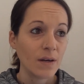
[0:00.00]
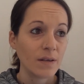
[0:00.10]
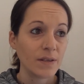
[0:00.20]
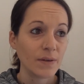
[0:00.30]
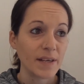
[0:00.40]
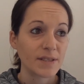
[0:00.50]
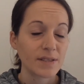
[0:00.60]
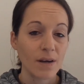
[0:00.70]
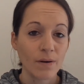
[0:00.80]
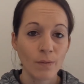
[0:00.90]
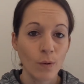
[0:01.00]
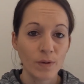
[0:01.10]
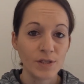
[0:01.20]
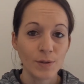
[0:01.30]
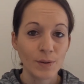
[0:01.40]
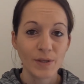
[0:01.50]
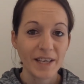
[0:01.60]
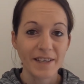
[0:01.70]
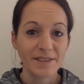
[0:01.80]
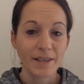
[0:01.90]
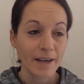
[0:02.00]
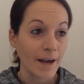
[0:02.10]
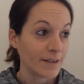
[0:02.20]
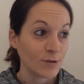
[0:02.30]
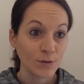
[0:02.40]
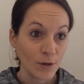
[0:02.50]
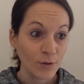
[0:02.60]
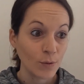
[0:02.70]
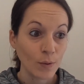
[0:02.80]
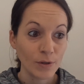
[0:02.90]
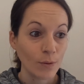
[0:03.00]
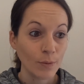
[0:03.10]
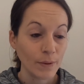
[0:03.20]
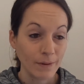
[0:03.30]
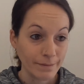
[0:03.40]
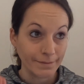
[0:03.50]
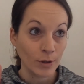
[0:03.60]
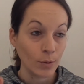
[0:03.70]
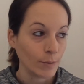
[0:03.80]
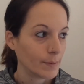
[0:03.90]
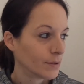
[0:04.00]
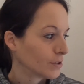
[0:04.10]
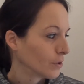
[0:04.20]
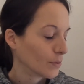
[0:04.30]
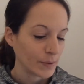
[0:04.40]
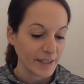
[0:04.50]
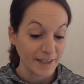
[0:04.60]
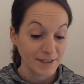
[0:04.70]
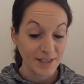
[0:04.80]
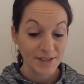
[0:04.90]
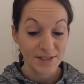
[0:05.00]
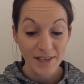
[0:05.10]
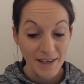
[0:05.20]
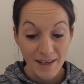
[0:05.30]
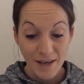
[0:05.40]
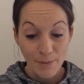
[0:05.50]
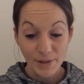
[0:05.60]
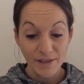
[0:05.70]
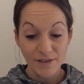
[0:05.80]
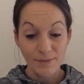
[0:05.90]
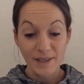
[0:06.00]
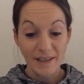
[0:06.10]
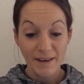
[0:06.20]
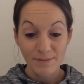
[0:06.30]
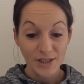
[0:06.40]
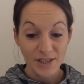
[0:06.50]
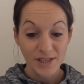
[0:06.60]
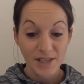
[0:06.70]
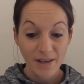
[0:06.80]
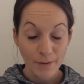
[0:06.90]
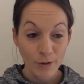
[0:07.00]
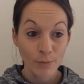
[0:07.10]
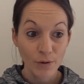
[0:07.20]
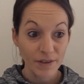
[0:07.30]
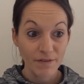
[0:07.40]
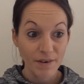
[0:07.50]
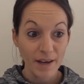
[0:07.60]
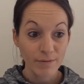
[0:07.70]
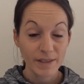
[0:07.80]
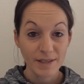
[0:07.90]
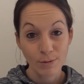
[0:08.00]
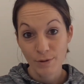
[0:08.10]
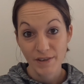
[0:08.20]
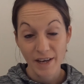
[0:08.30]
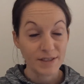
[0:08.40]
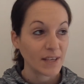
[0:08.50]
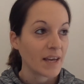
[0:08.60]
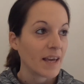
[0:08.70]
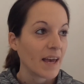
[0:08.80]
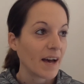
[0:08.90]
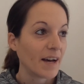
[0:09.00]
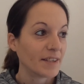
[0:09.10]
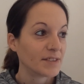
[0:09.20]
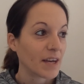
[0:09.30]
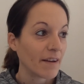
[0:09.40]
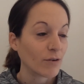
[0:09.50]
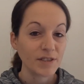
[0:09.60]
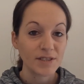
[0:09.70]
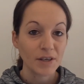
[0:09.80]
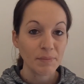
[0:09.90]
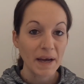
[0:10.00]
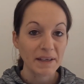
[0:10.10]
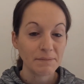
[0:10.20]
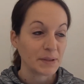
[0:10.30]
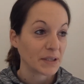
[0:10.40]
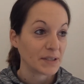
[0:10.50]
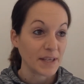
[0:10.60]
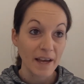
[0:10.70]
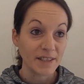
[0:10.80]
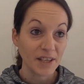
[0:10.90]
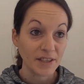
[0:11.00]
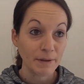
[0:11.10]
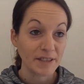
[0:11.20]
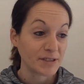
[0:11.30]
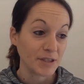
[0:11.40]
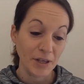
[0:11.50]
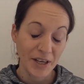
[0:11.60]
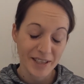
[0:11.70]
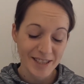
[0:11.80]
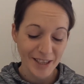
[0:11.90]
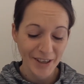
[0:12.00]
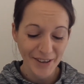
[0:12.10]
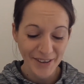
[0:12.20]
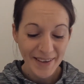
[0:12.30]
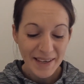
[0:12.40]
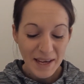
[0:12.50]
you know, that's what we do at the weekends. Like, I do not know what normal people do on the weekends, because believe you me, we're moving in 5 weeks, we're moving house, and I've already started packing because I had nothing else to do. So,